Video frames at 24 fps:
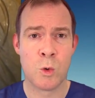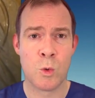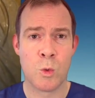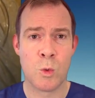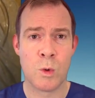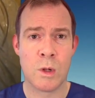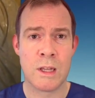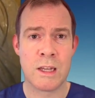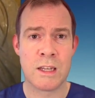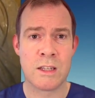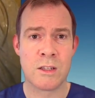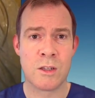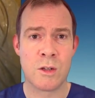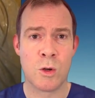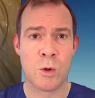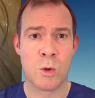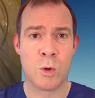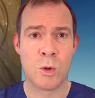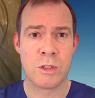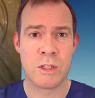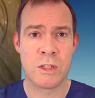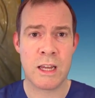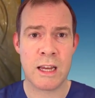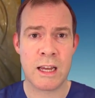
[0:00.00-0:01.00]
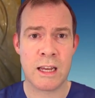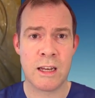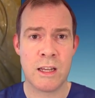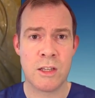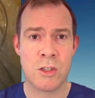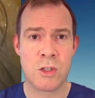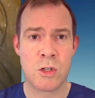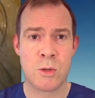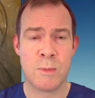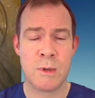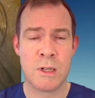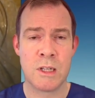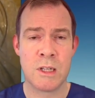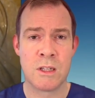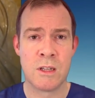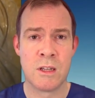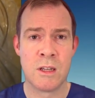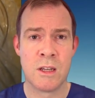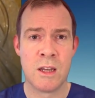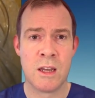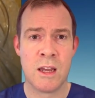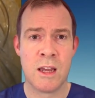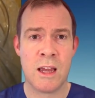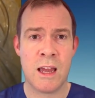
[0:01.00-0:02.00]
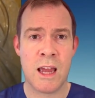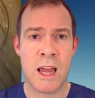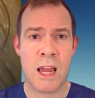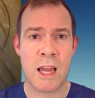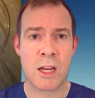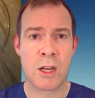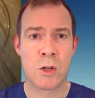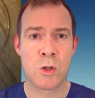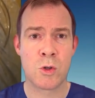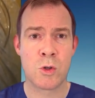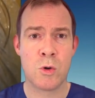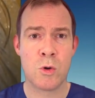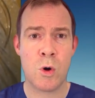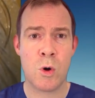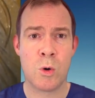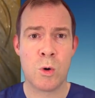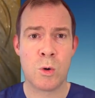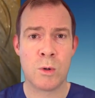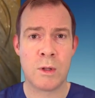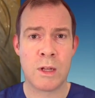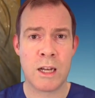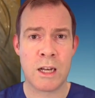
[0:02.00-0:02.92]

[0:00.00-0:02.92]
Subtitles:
release your second instrument and control